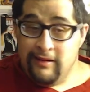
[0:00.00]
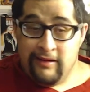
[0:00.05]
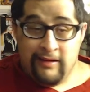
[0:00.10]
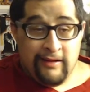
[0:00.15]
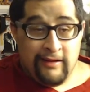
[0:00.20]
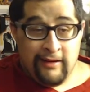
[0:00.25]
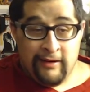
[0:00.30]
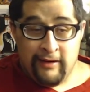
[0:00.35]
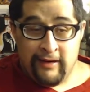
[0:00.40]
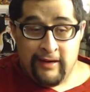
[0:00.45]

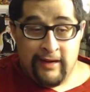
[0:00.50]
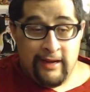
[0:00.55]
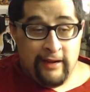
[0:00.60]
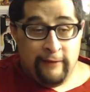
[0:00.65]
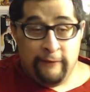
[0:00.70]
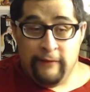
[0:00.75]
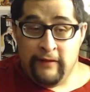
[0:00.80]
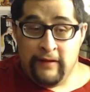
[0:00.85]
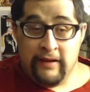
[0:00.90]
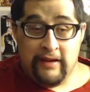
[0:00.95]
They're
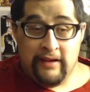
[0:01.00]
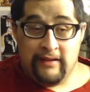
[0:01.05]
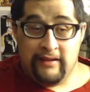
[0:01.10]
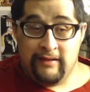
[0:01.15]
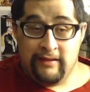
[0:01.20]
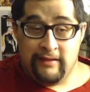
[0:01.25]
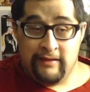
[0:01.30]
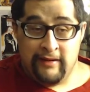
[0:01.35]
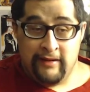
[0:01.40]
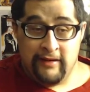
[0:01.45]
gonna fight.
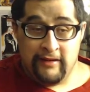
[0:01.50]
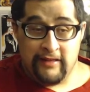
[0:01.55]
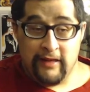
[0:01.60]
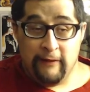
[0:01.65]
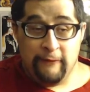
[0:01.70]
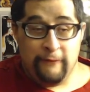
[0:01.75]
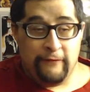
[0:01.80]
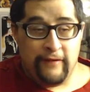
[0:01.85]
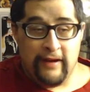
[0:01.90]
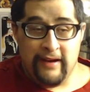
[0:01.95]
There's
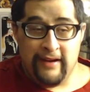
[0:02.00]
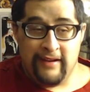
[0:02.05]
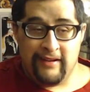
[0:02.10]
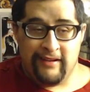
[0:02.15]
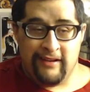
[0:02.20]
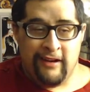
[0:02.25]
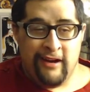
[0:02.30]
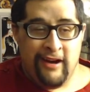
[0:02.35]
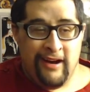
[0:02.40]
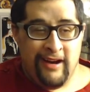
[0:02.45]
a fight.
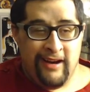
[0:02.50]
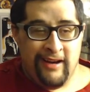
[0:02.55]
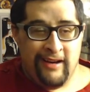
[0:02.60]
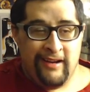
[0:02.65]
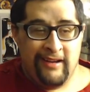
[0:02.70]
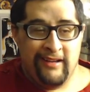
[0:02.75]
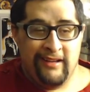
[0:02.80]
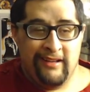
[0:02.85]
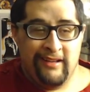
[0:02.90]
Oh.